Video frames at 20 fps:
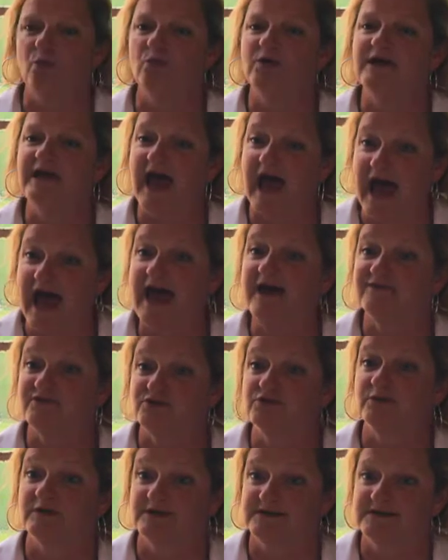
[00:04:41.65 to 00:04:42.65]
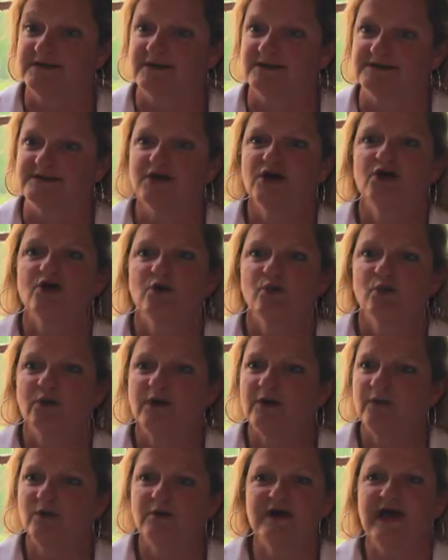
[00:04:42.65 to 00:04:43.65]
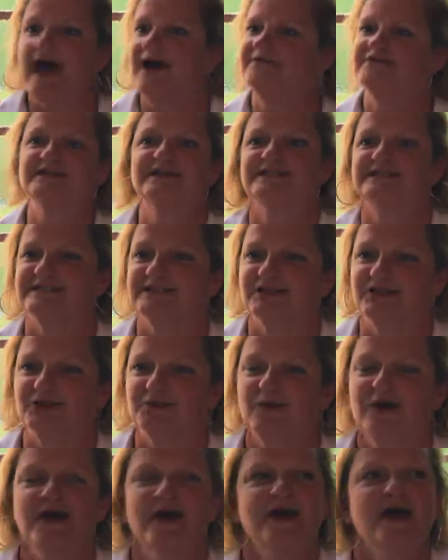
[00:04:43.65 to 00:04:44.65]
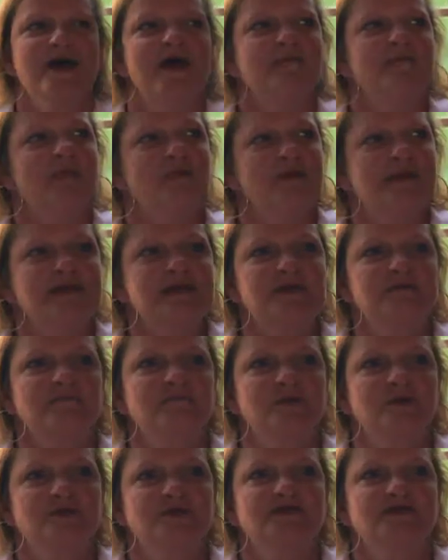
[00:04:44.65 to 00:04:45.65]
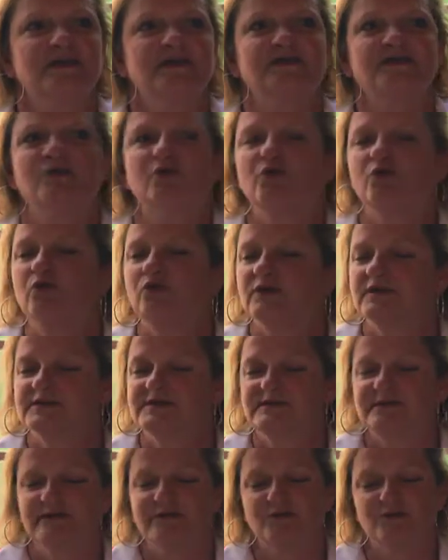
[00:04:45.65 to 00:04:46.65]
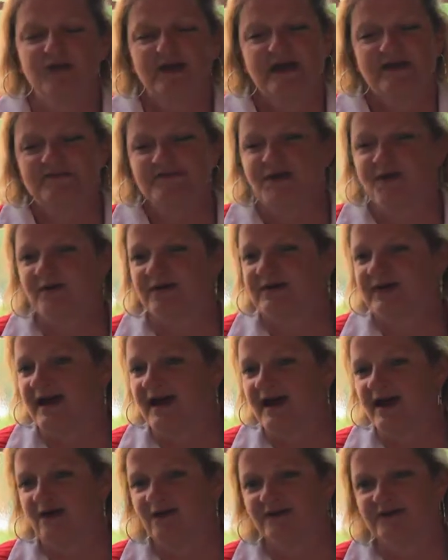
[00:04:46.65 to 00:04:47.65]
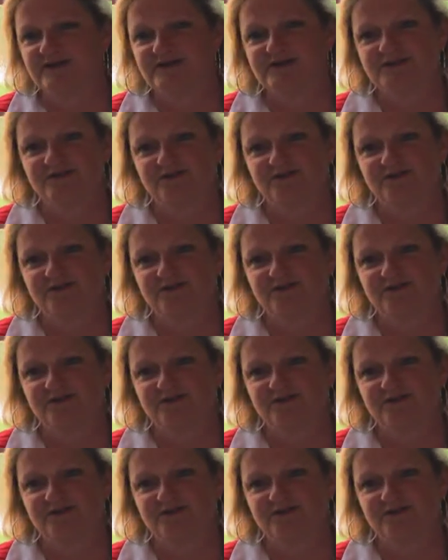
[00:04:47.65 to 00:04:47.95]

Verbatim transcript: We have to exist. We, we have to continue. But we keep building. The coolest thing that we have going now is the